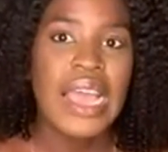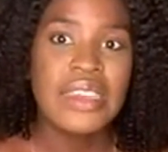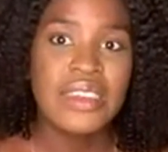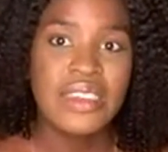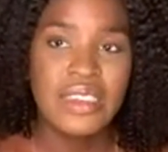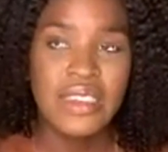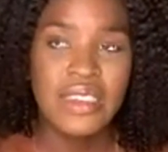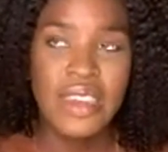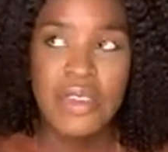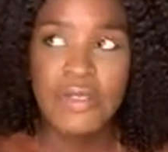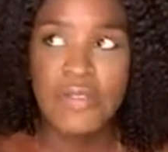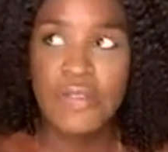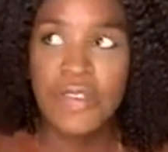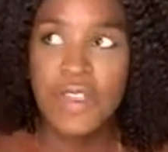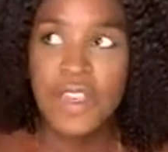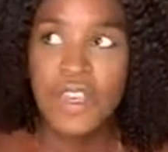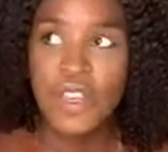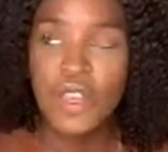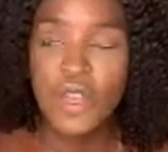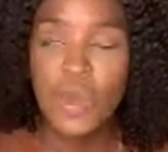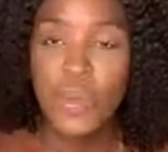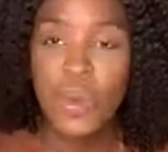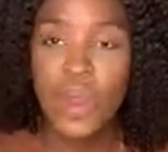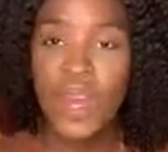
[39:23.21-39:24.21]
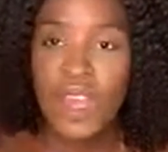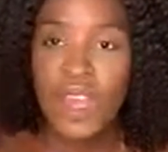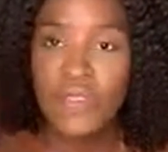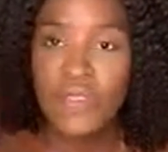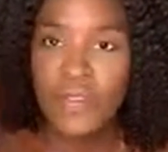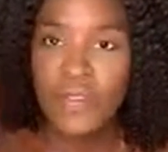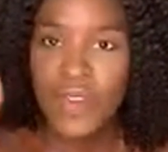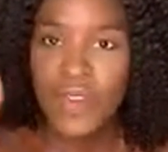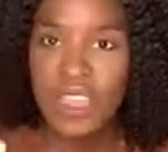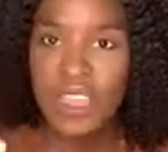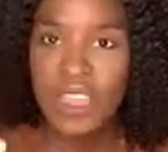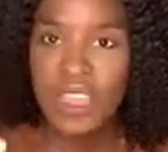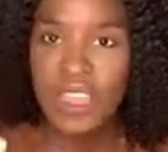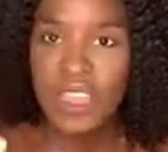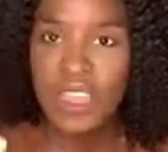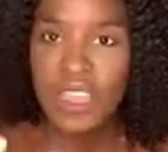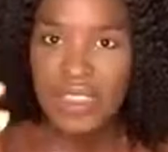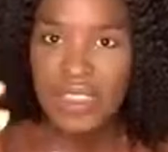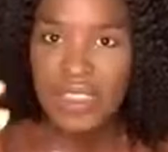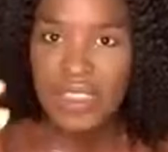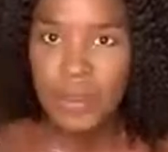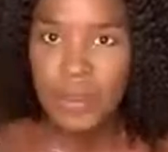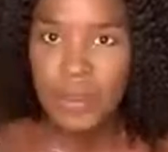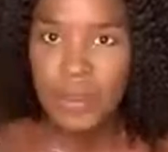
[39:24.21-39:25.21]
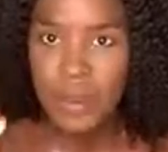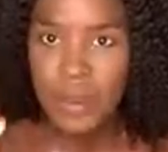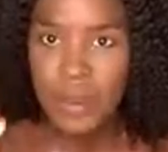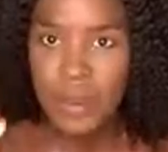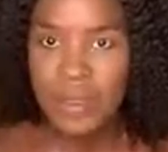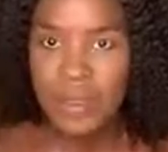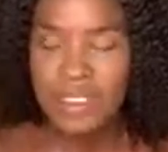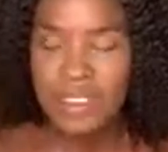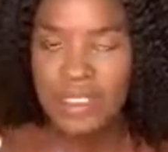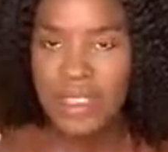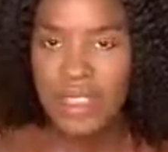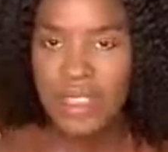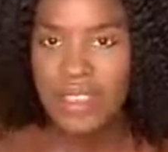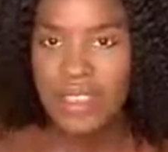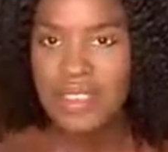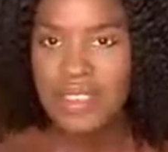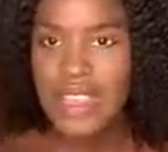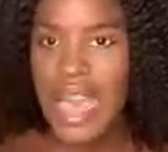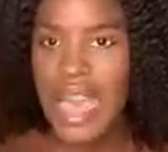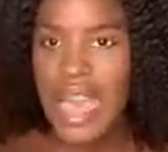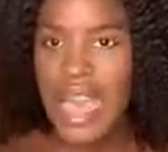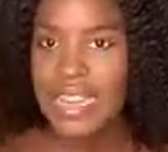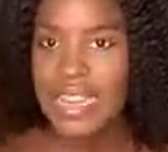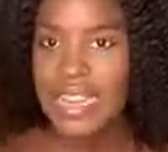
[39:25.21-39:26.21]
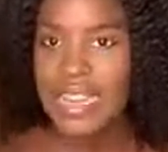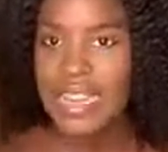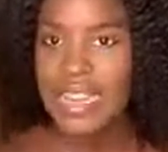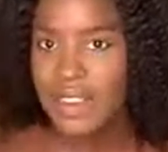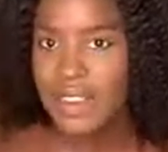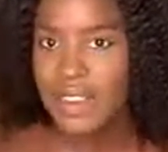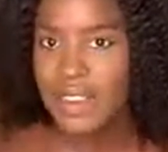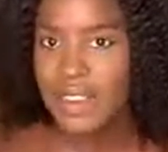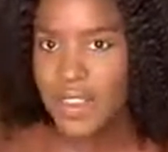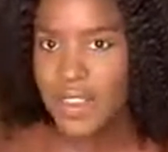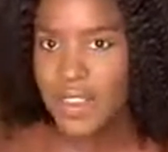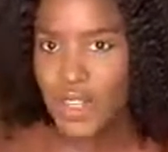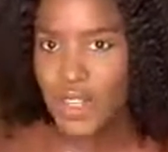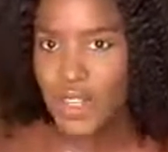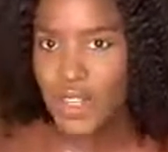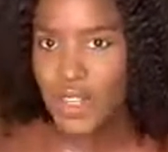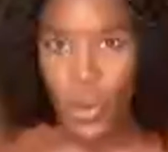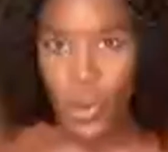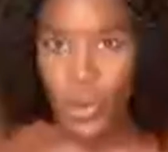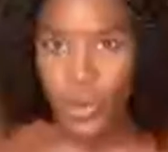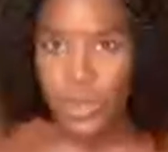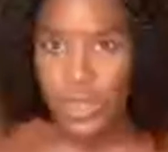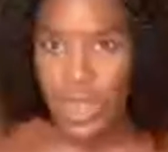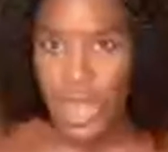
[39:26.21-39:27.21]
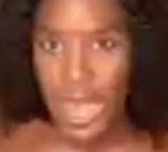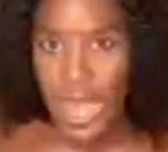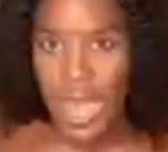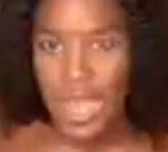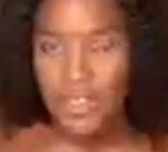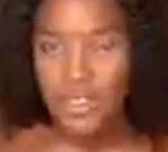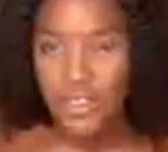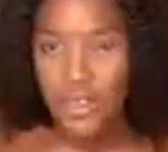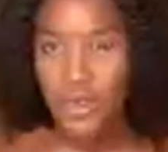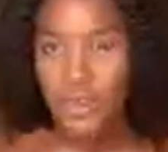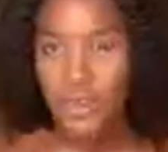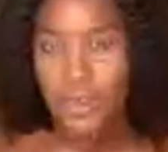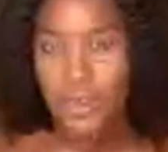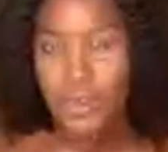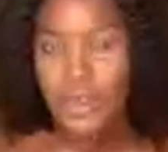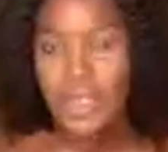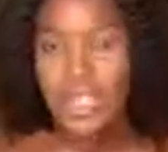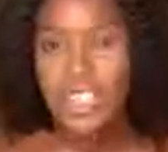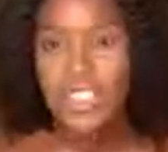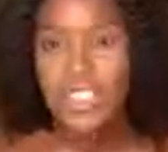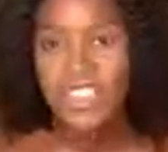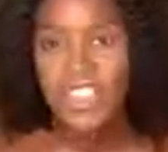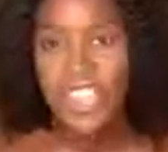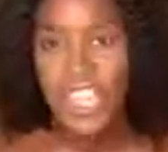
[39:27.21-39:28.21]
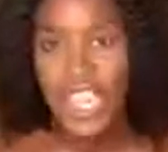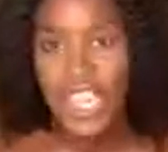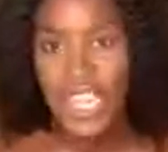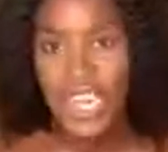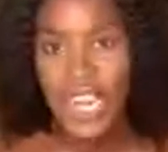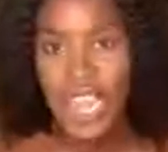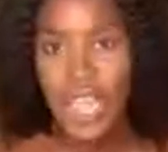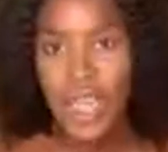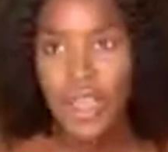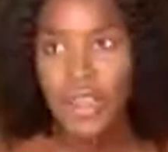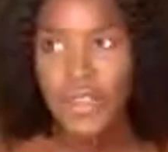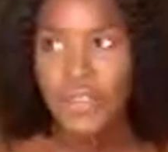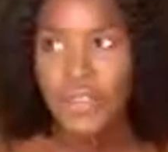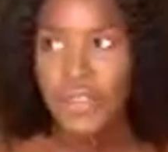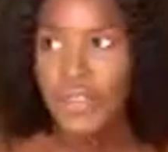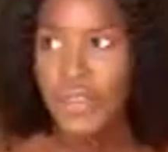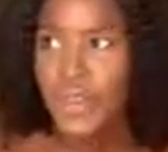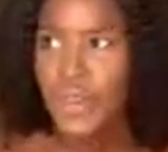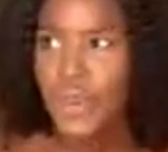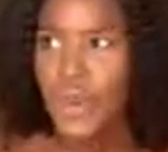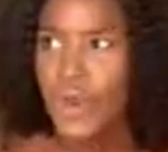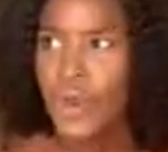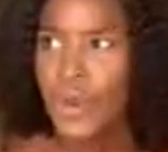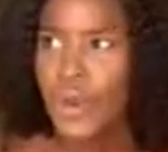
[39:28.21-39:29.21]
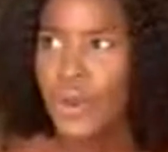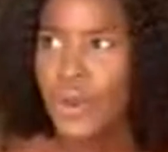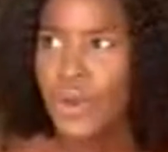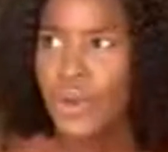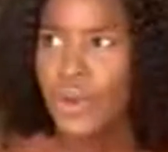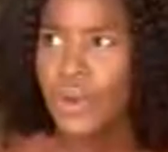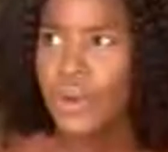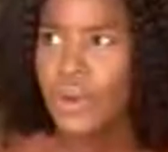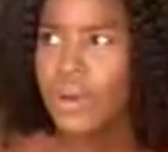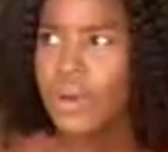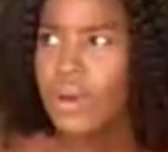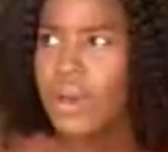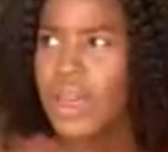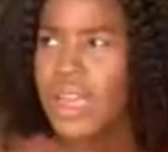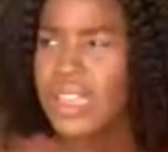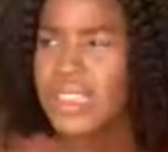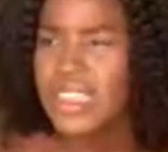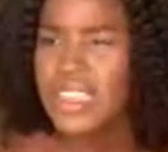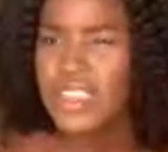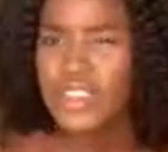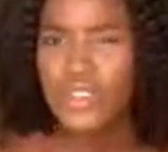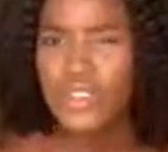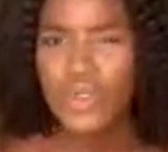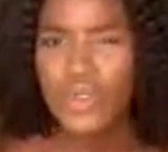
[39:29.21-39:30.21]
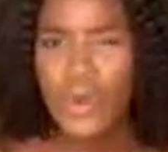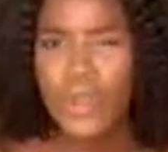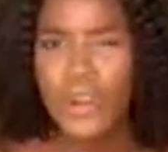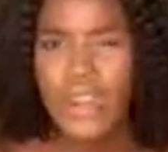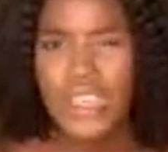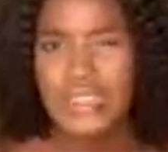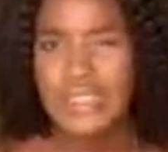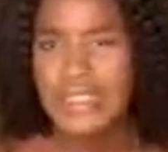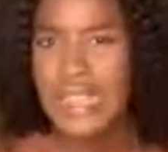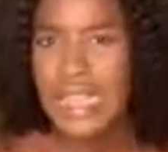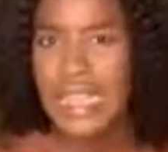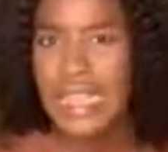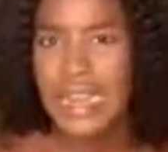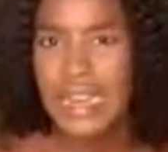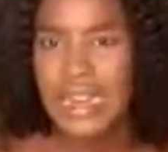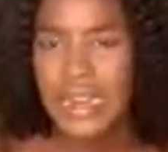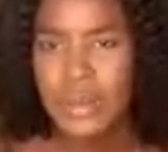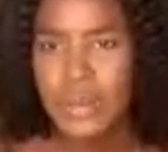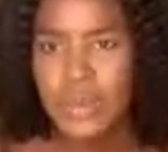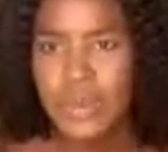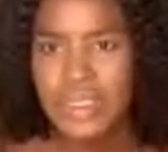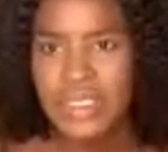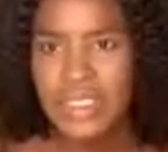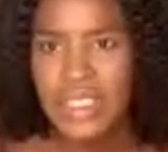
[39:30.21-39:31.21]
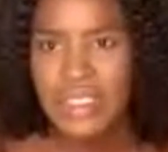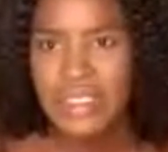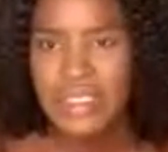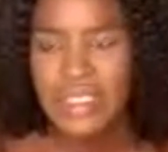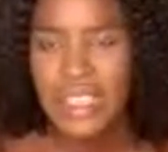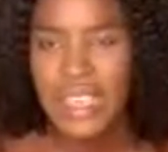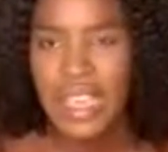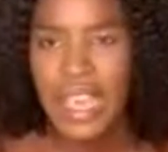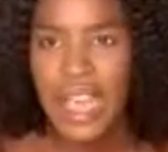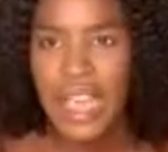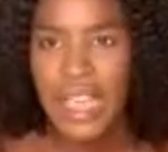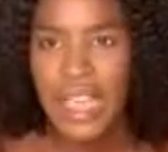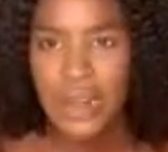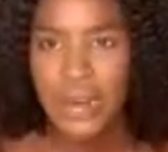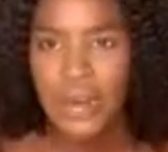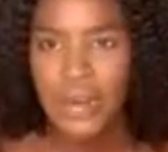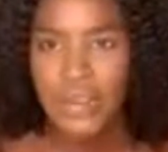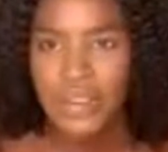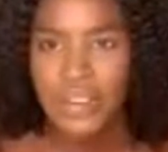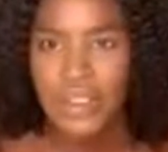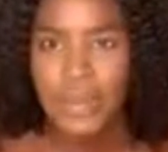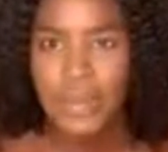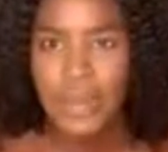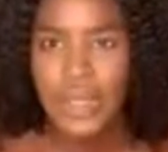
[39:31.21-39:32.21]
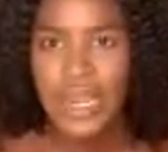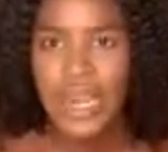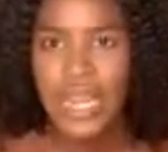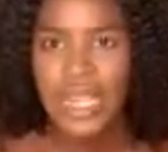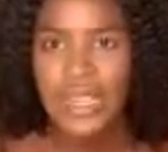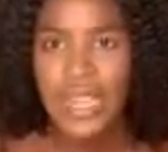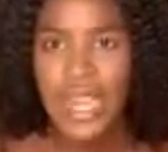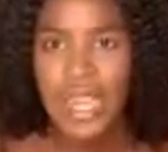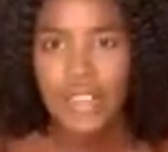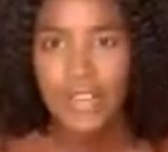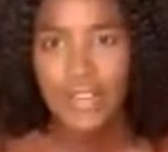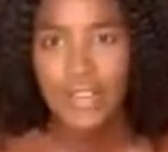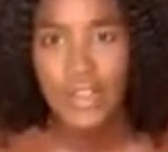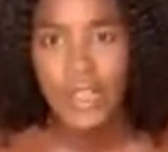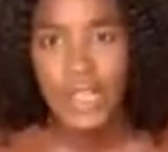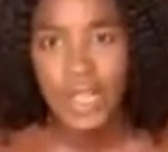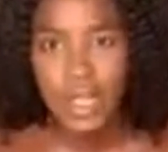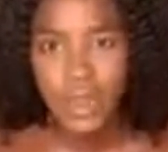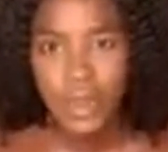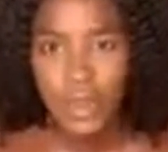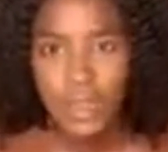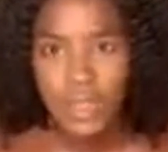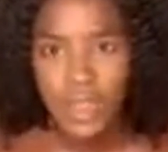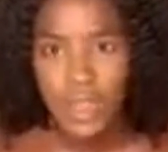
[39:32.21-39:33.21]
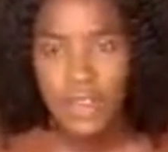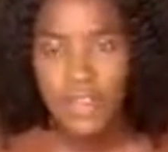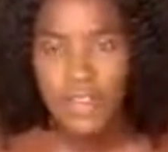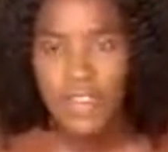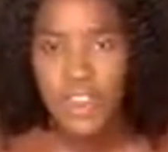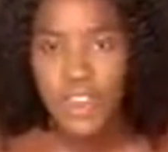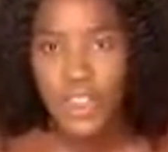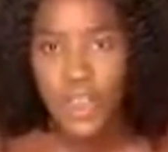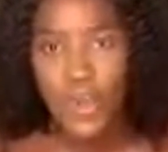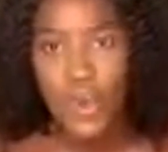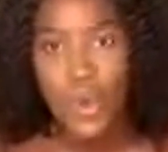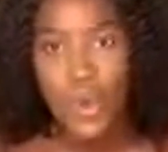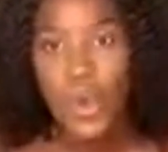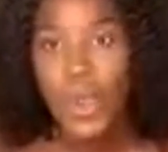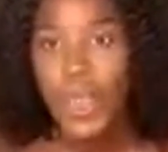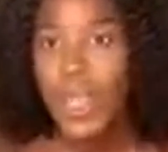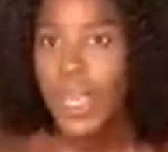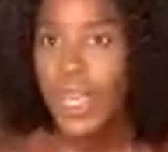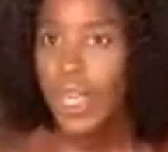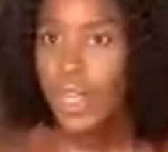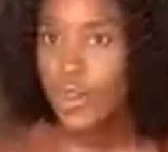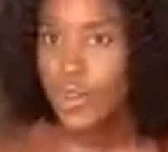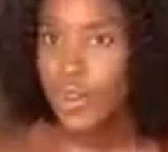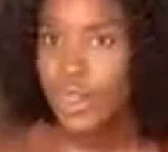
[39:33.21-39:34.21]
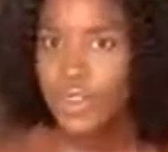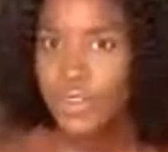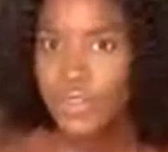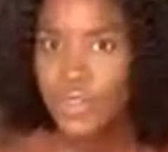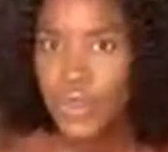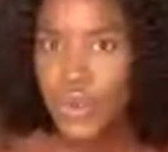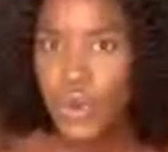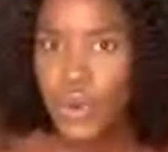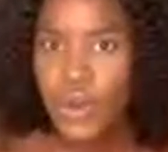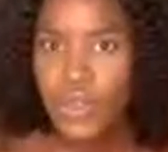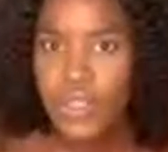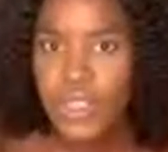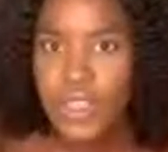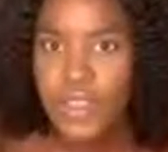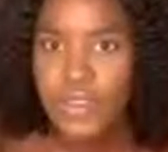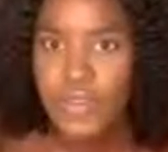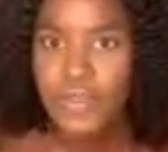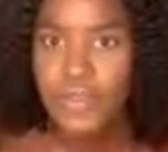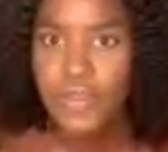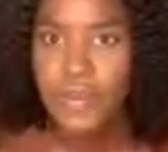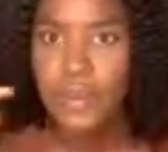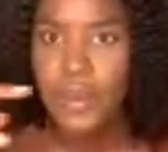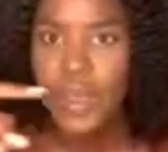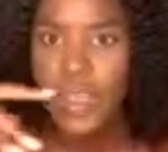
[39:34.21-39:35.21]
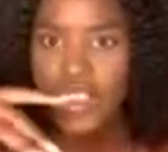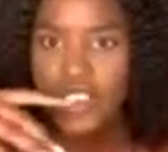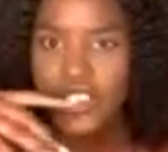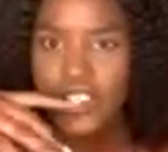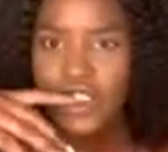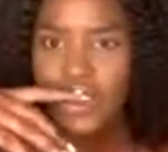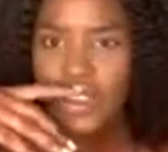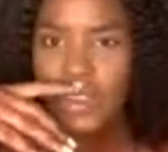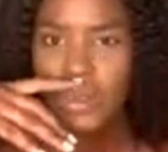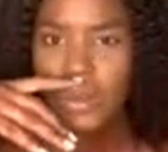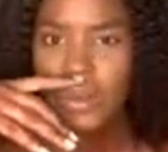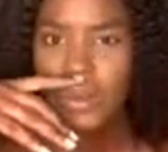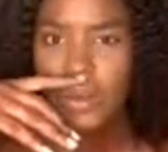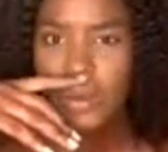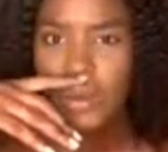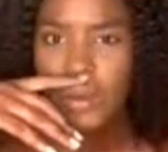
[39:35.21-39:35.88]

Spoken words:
I did a video, when I first started my business, I video on all that. So please check it out. If you go I think it's called I Started a Business in Ghana or something like that. If you click on that video, it'll give you all the information.